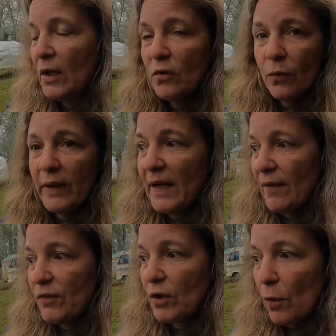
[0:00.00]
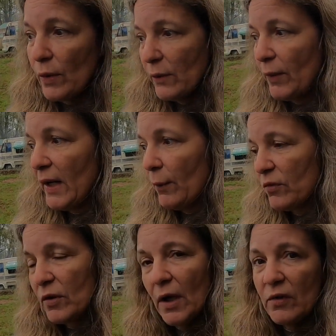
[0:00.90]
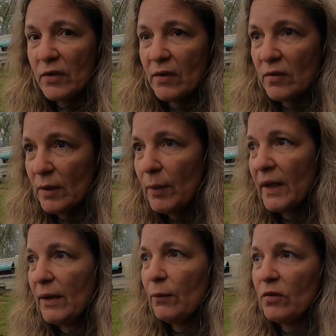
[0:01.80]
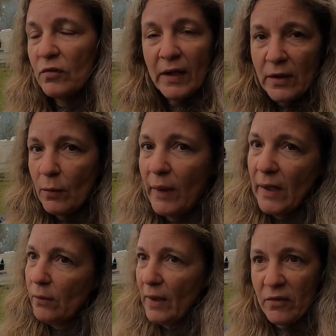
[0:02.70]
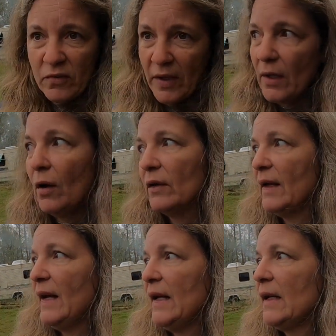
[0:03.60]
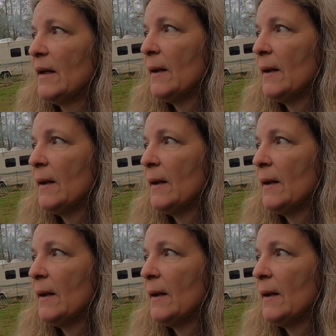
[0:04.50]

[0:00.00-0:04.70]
So we didn't have to go anywhere. It wasn't costing us any money. We just had to go out and sit all day.